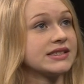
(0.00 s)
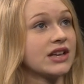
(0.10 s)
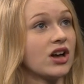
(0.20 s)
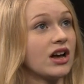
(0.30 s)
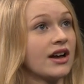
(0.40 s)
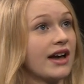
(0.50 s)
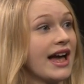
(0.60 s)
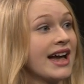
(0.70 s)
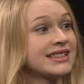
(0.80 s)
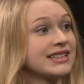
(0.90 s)
saw
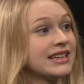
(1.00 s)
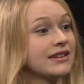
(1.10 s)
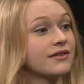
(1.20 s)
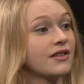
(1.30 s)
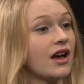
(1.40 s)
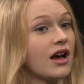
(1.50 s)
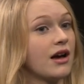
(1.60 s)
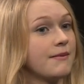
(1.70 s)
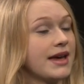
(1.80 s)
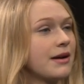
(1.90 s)
acting
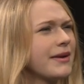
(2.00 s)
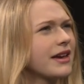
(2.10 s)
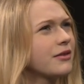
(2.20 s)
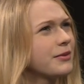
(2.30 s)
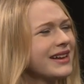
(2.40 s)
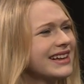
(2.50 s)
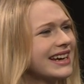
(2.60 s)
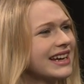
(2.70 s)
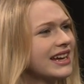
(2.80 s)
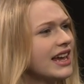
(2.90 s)
and I'm like,
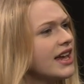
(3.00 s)
really?